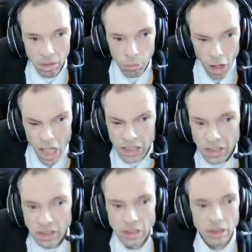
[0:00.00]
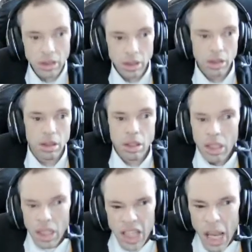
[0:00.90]
Right?
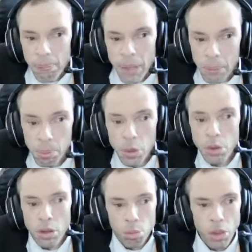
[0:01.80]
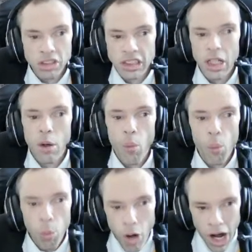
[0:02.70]
Then people wonder
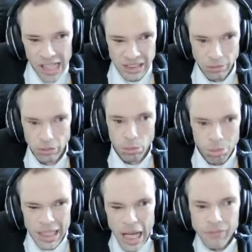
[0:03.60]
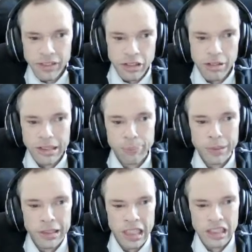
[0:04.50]
why we have to do this
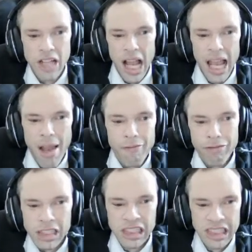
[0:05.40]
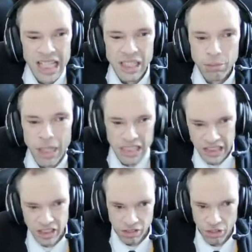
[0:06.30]
procedure every
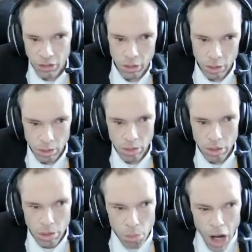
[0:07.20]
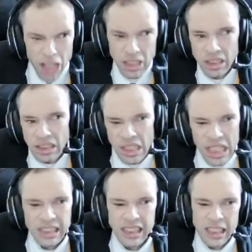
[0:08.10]
generation. Why?
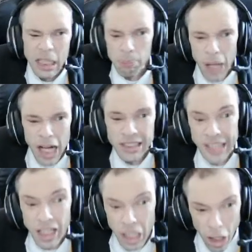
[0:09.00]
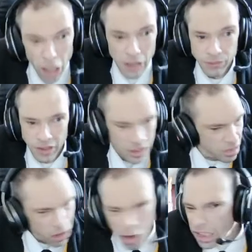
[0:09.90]
It's to keep us alive,
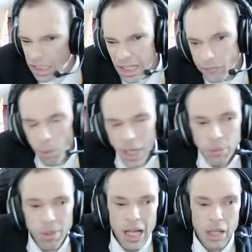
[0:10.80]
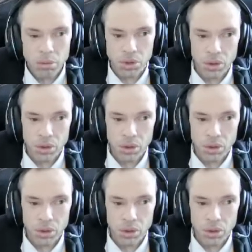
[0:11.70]
not the other way round.